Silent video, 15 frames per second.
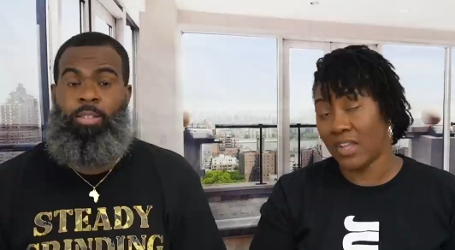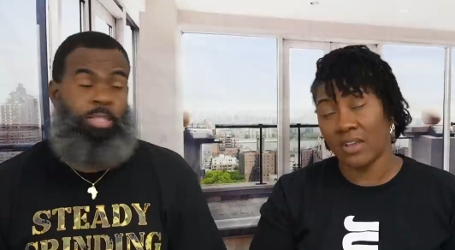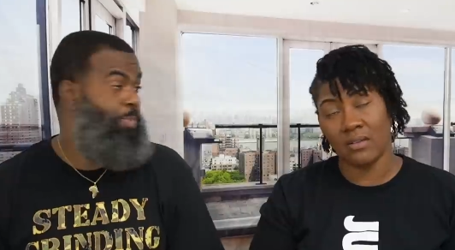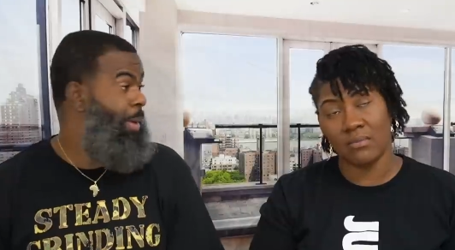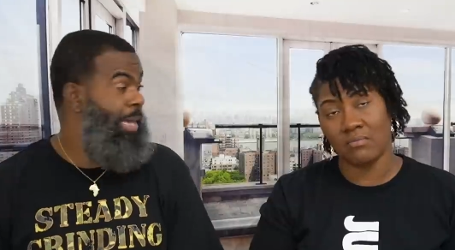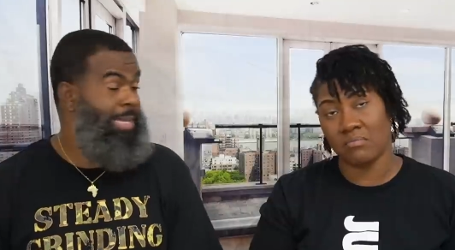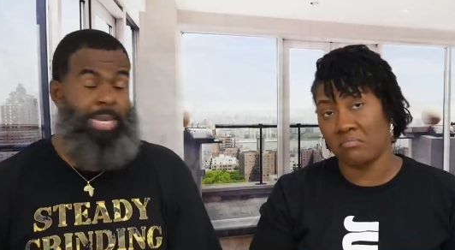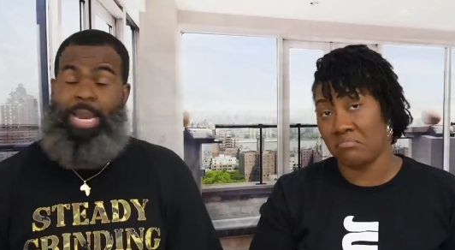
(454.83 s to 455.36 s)

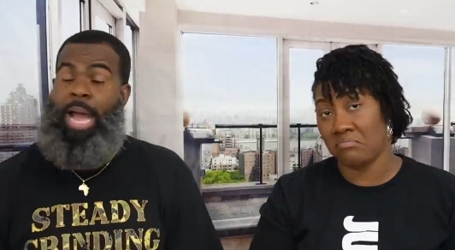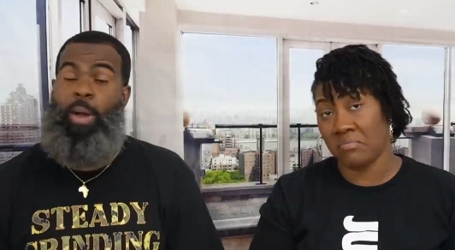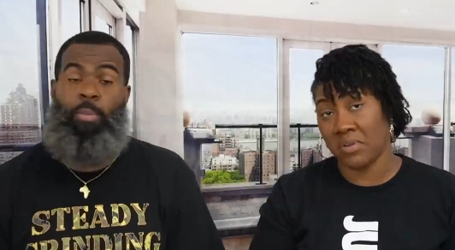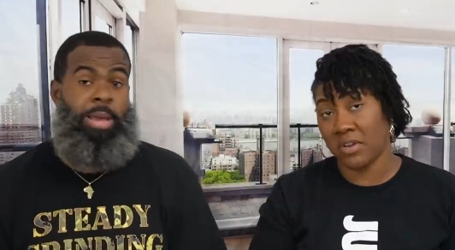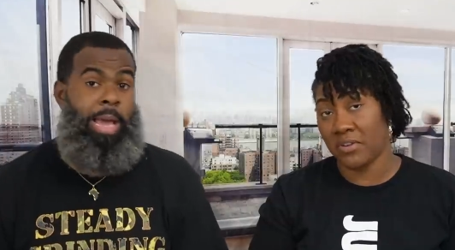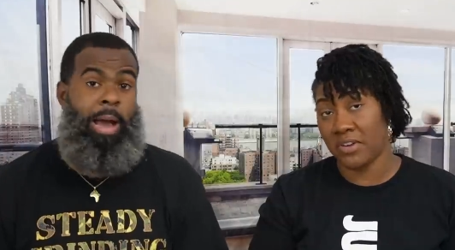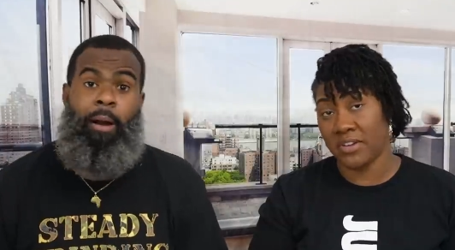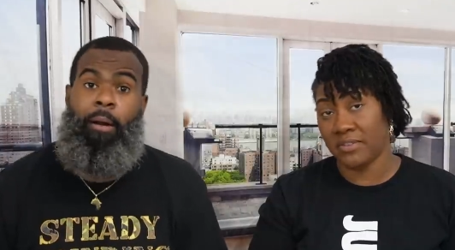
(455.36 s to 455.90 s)
Speaker 1: Especially not
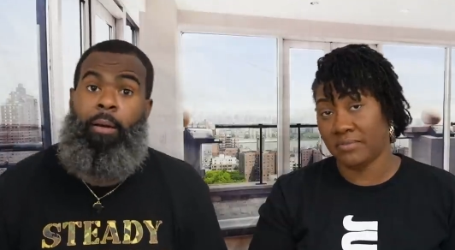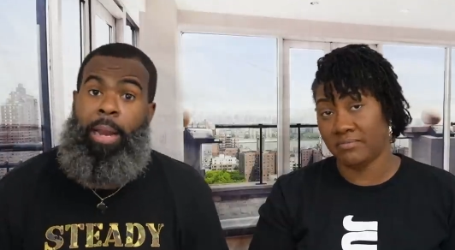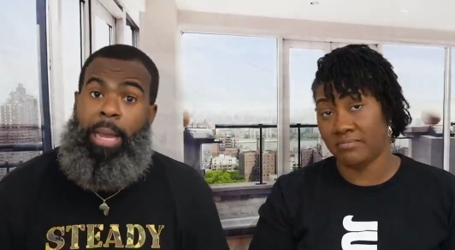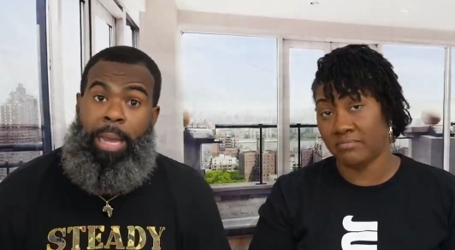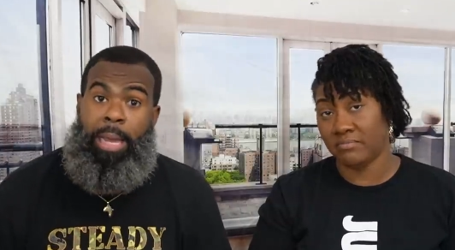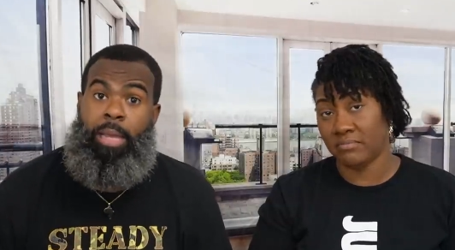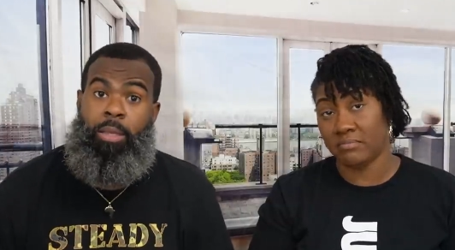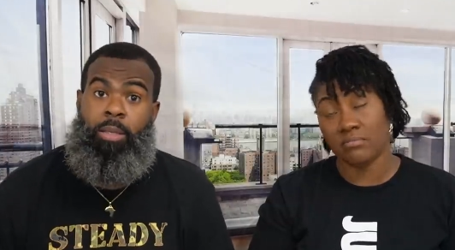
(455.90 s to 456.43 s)
with all
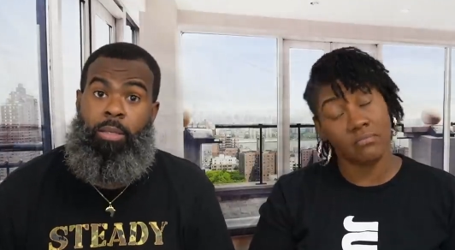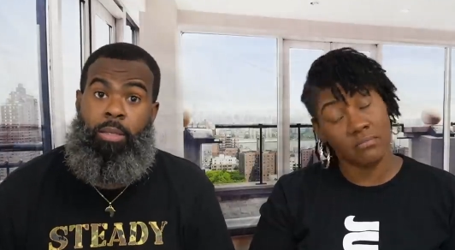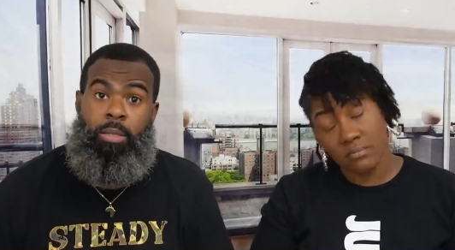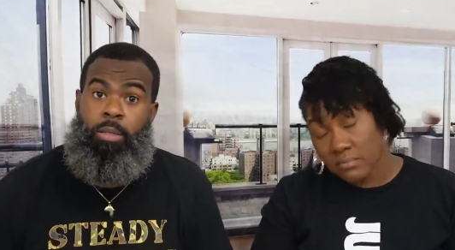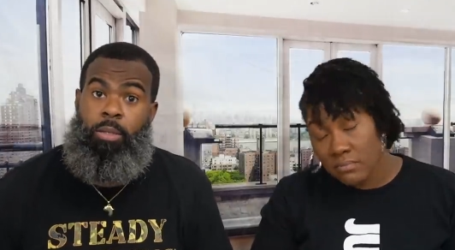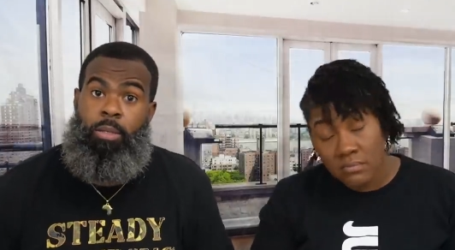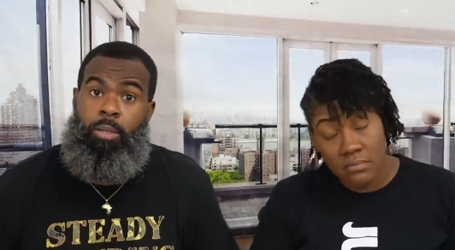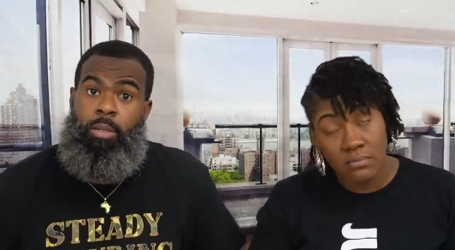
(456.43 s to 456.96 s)
that.
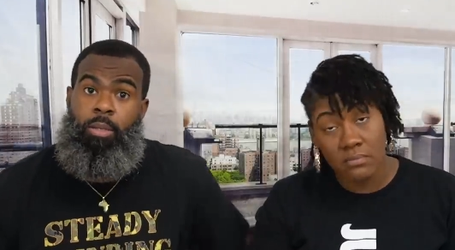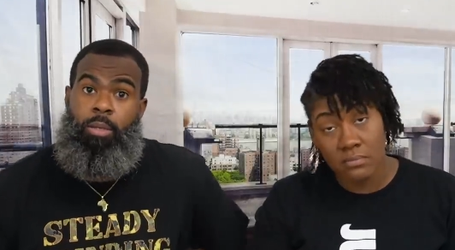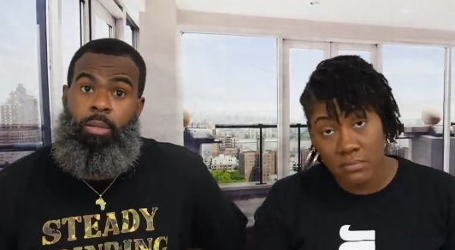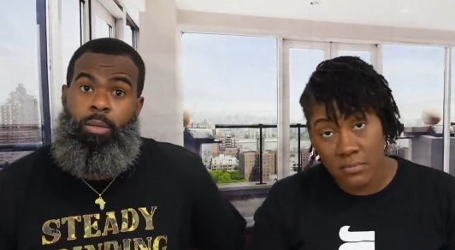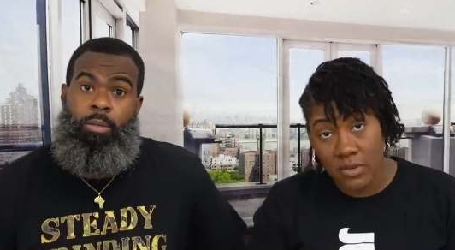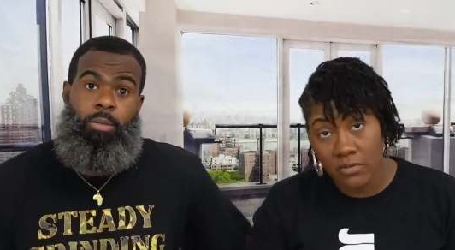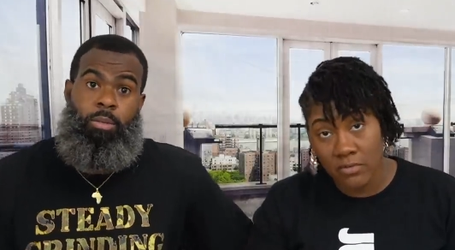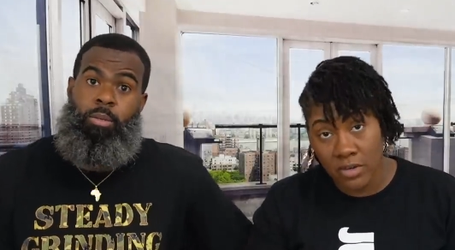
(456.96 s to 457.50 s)

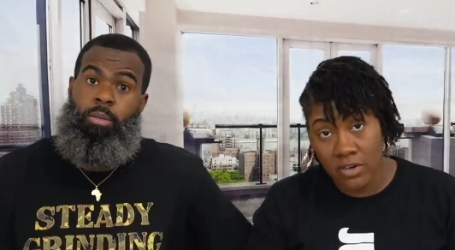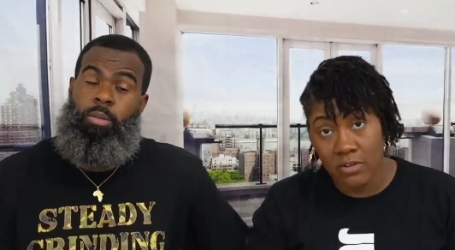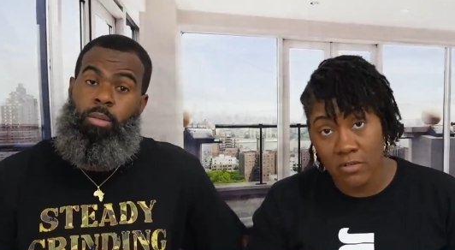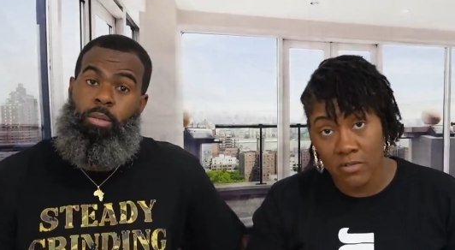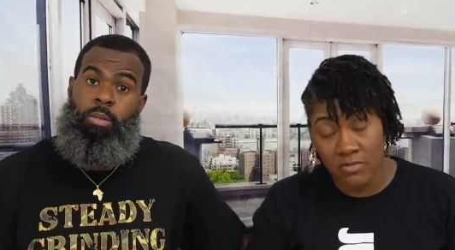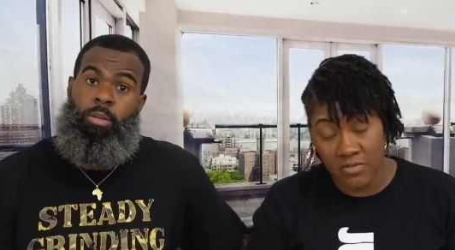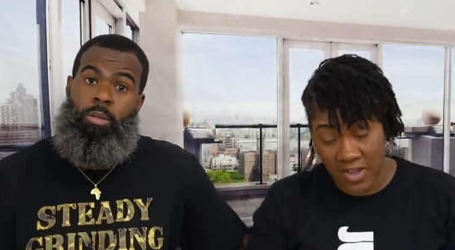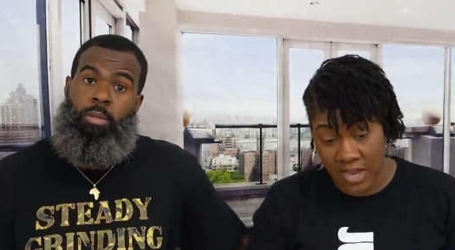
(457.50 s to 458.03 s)

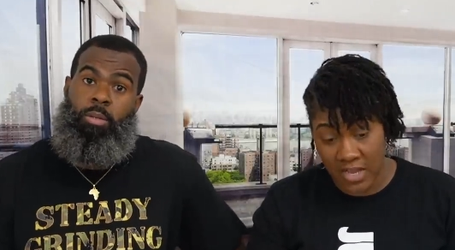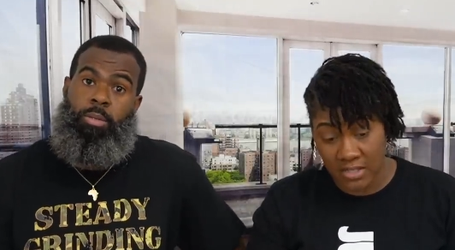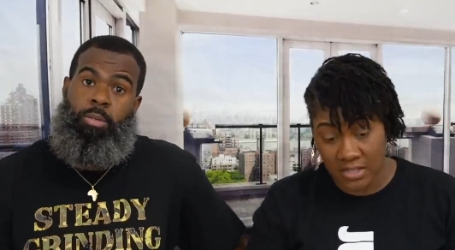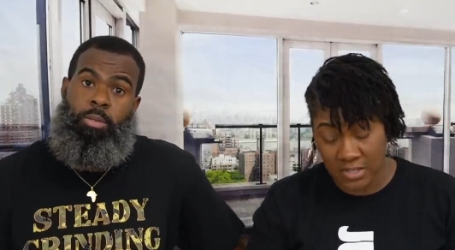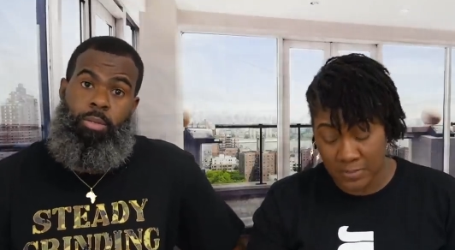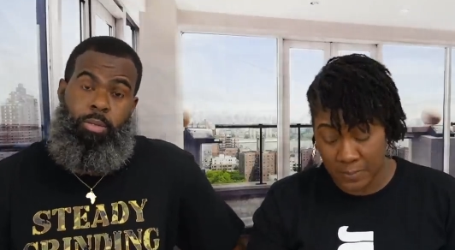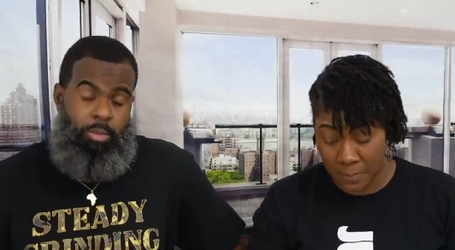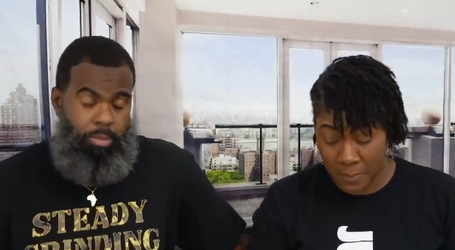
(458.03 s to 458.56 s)
Real
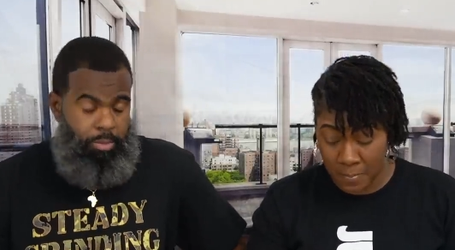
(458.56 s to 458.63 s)
facts.